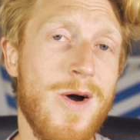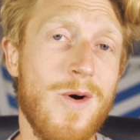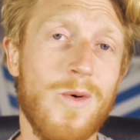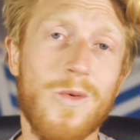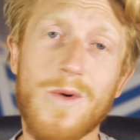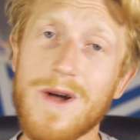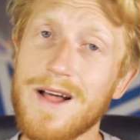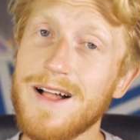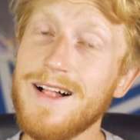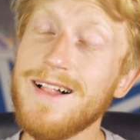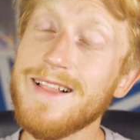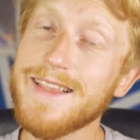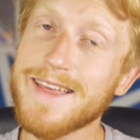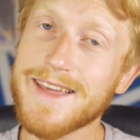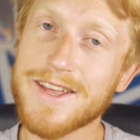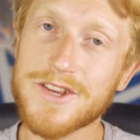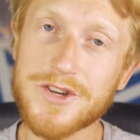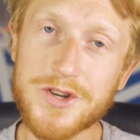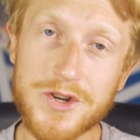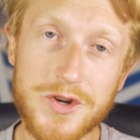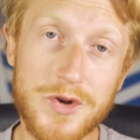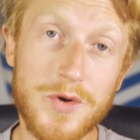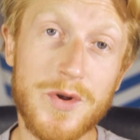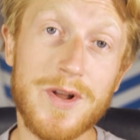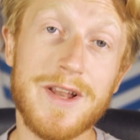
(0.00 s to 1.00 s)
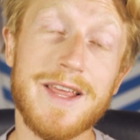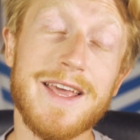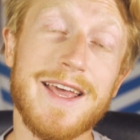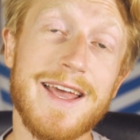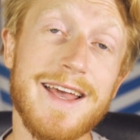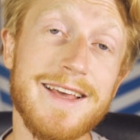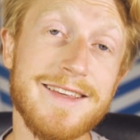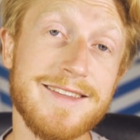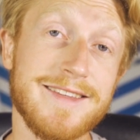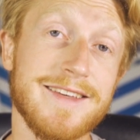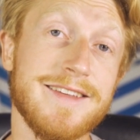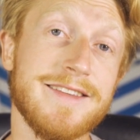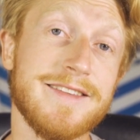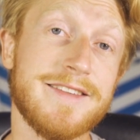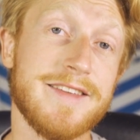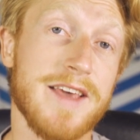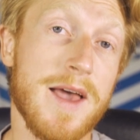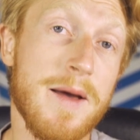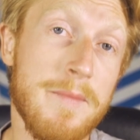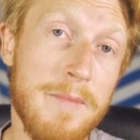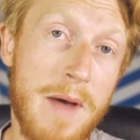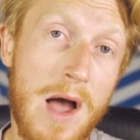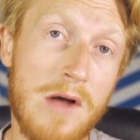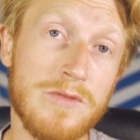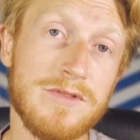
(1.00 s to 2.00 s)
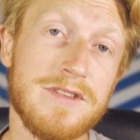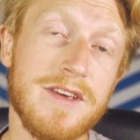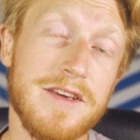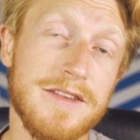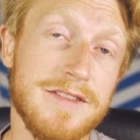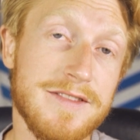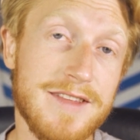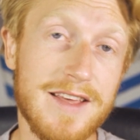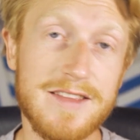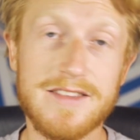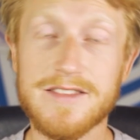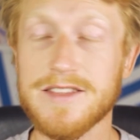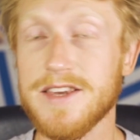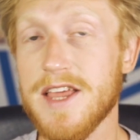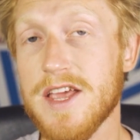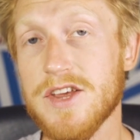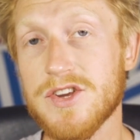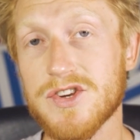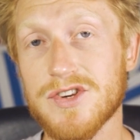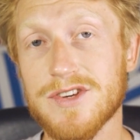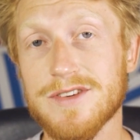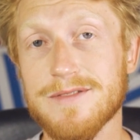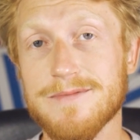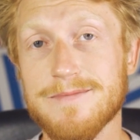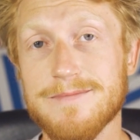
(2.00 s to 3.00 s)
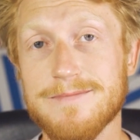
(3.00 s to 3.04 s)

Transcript: Well, it surely isn't a mountain destination.